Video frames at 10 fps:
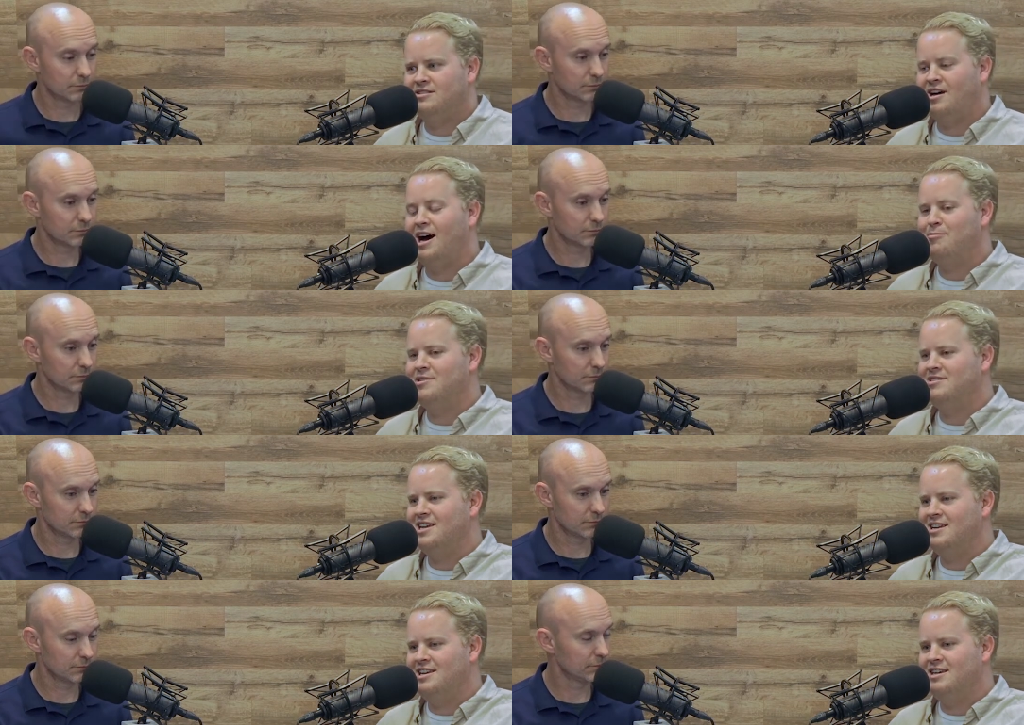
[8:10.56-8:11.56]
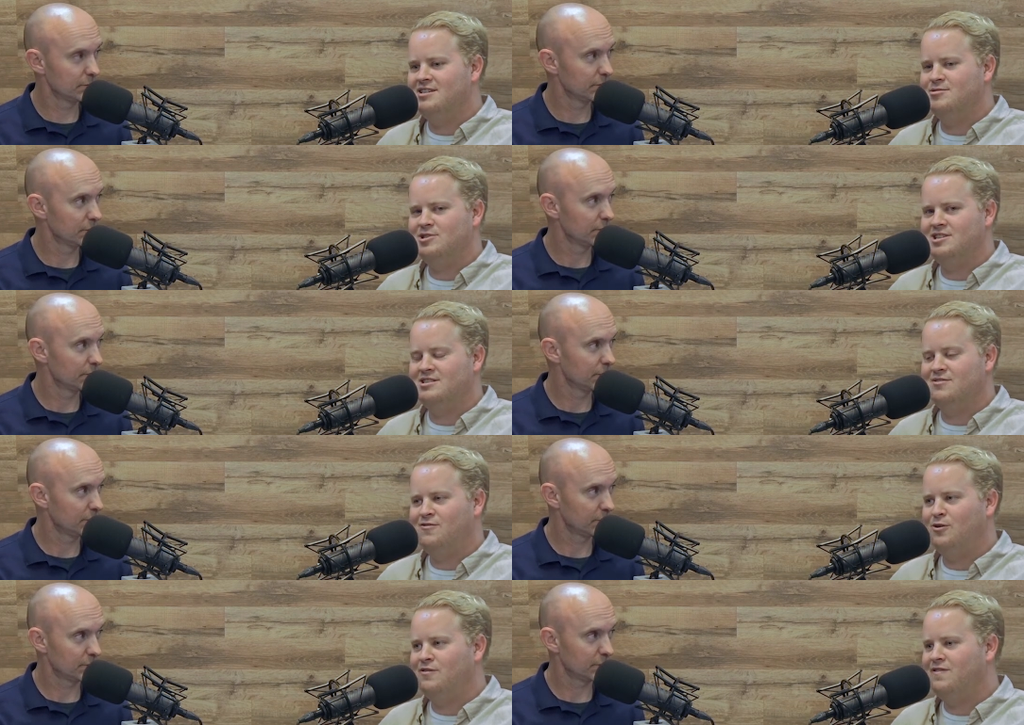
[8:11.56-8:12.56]
Speaker 1: top of the Sandias, which is a
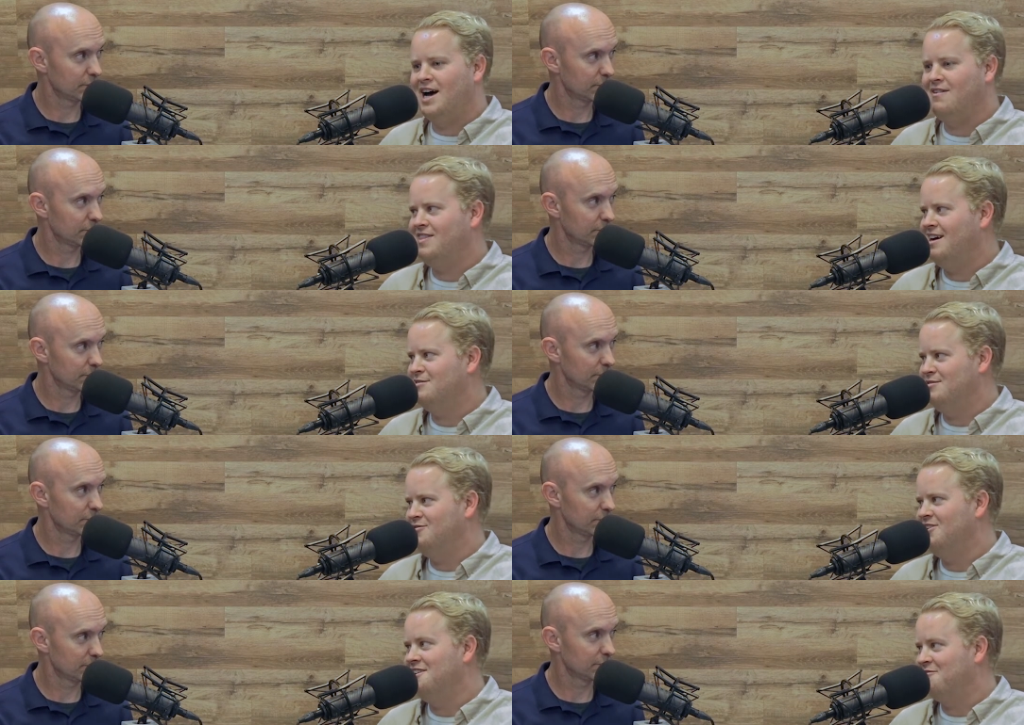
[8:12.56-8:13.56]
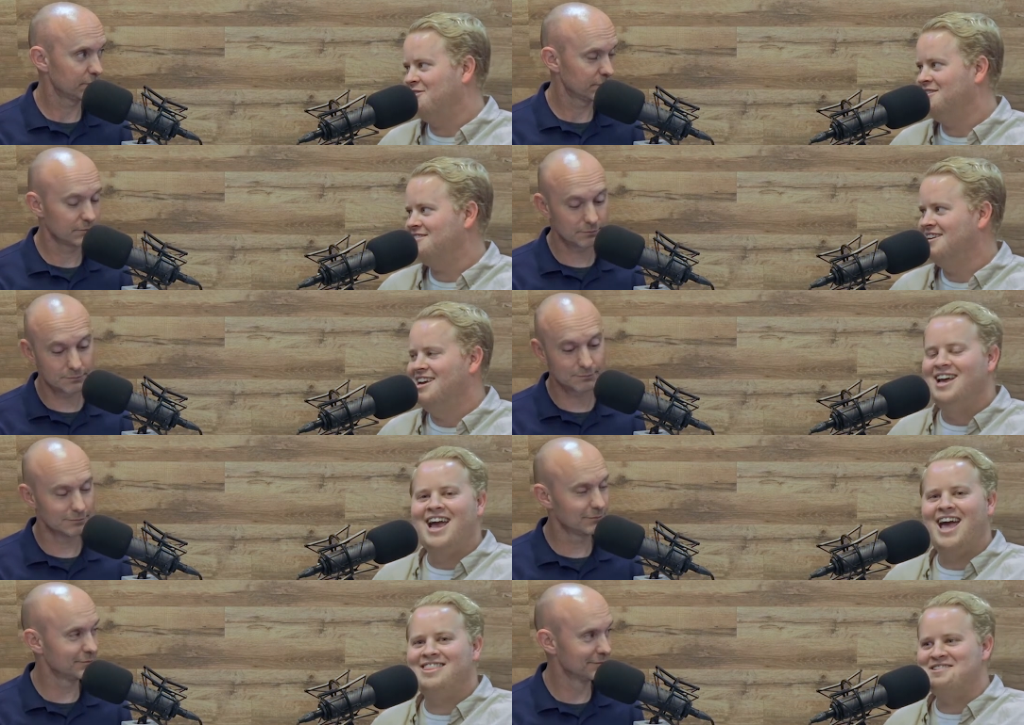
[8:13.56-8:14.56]
full 5,000 foot difference, mm-hmm.
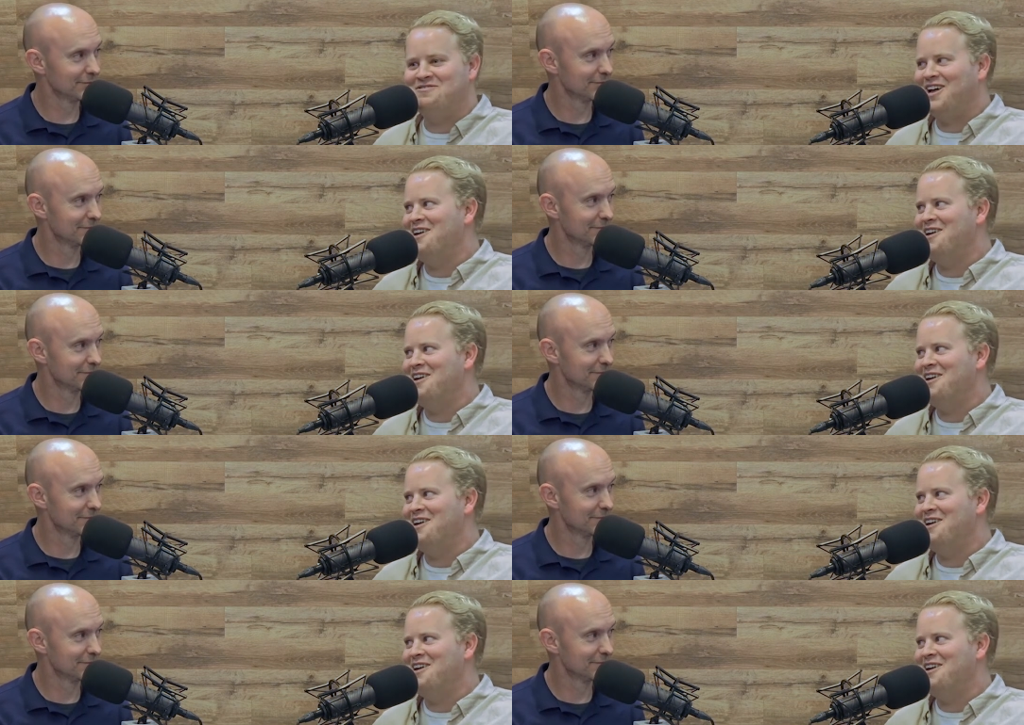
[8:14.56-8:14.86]
and then fly